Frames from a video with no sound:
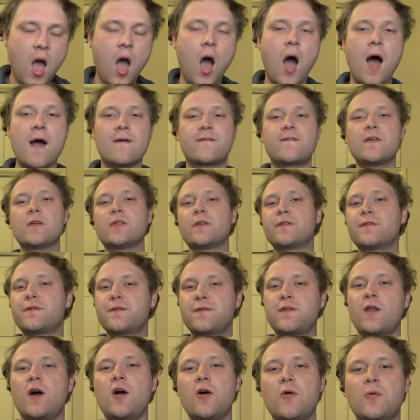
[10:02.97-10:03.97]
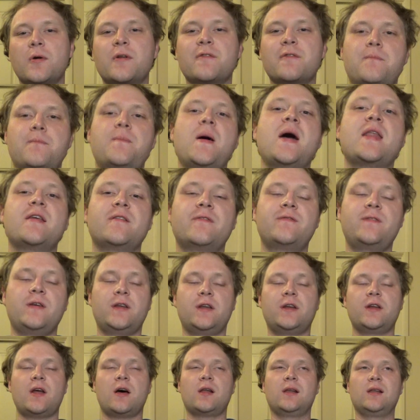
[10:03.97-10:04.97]
I feel the flow would
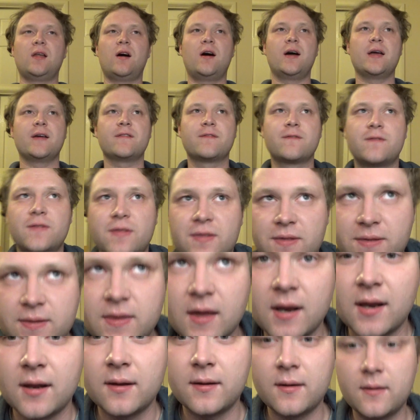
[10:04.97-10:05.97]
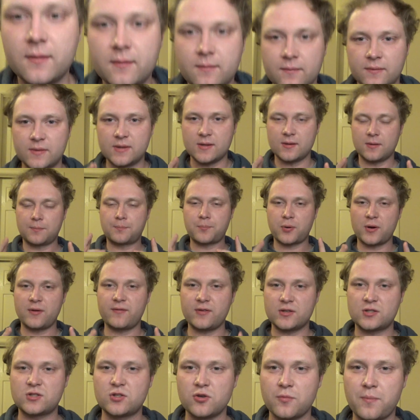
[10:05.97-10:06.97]
benefited a lot if the
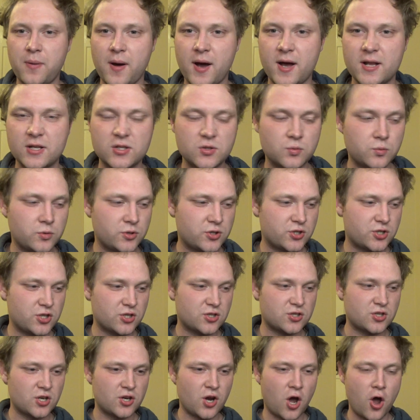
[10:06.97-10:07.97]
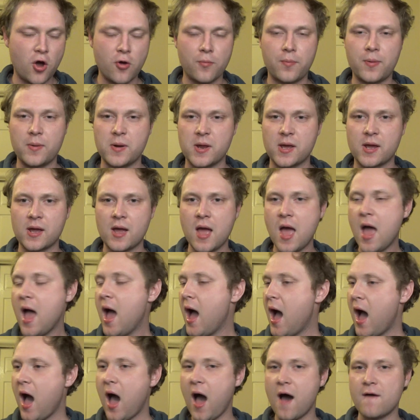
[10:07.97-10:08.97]
previous two parts was just an opening
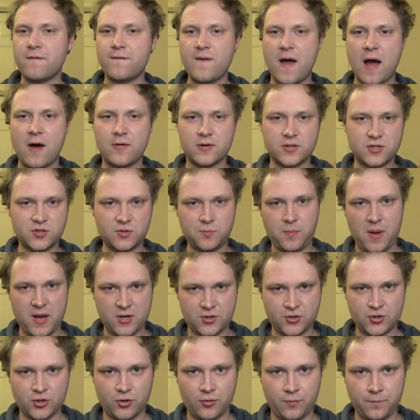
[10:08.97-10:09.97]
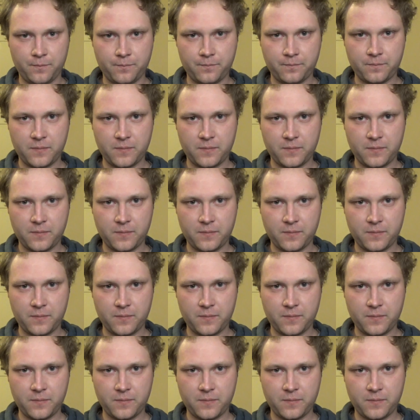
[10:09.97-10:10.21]
half-hour special,